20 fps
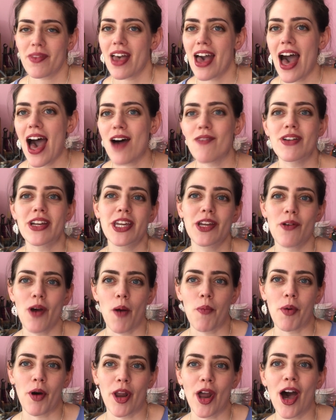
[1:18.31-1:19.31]
having you
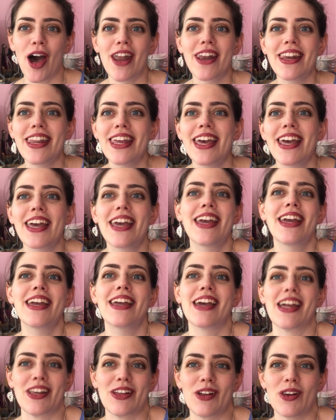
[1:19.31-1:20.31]
up on her
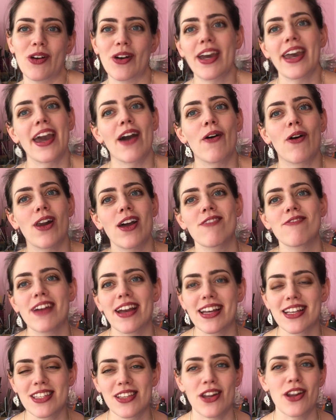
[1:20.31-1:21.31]
knee and you looking at all her
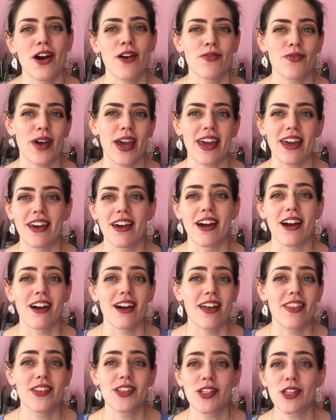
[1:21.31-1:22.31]
rings on her finger,
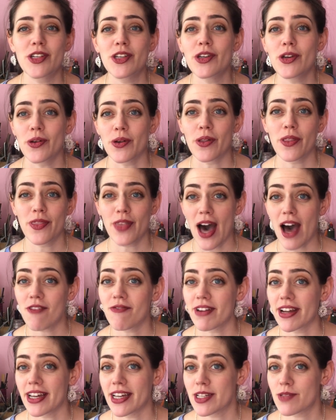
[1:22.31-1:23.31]
and to you that
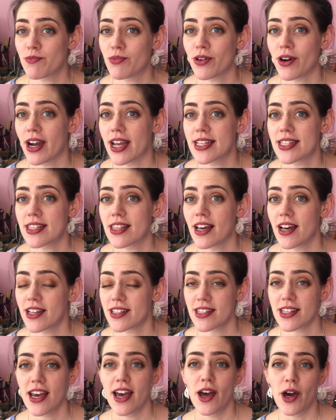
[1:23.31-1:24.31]
ring is
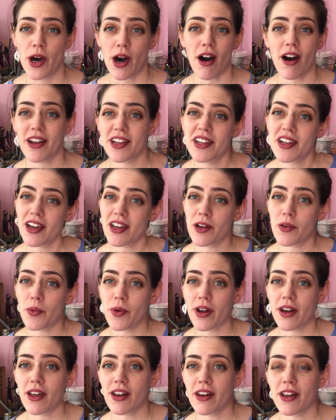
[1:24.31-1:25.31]
priceless. Are you going to
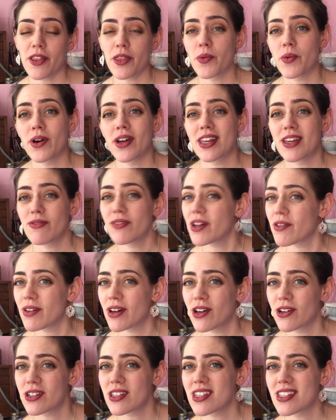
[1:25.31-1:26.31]
want another one even if it
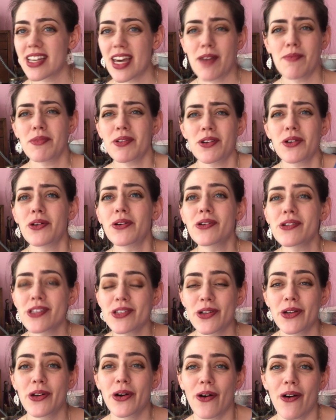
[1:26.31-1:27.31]
looks the same? Of course
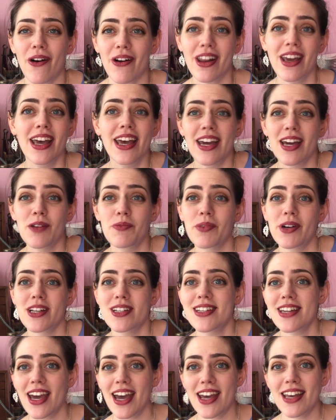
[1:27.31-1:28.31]
you're not, in
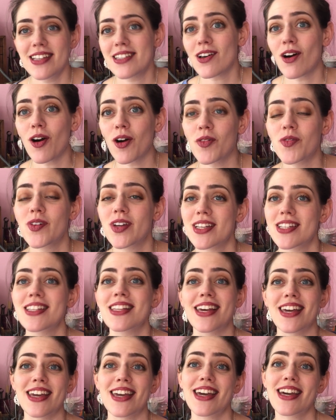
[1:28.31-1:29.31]
which case
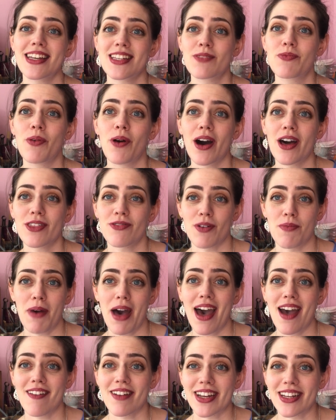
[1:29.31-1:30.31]
obviously it's worth
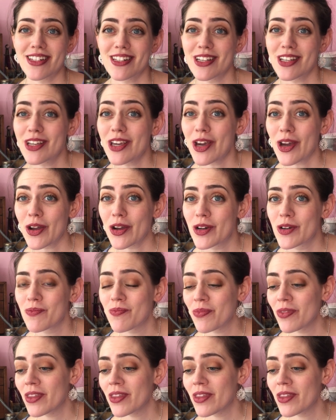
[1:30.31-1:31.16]
repairing to you.